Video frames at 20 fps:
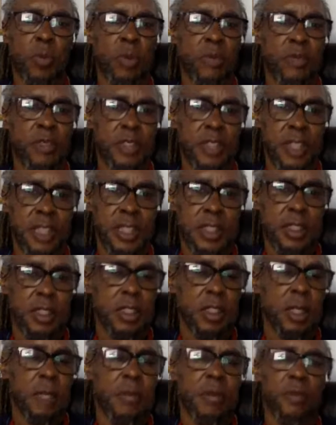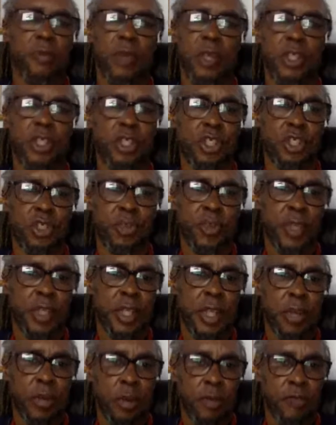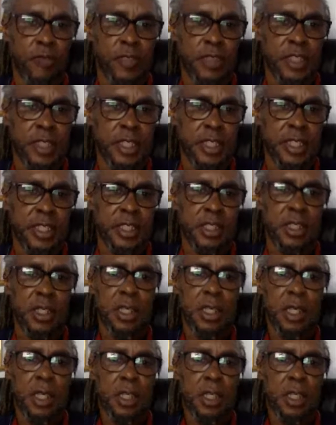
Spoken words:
We've assisted them in registering their offices,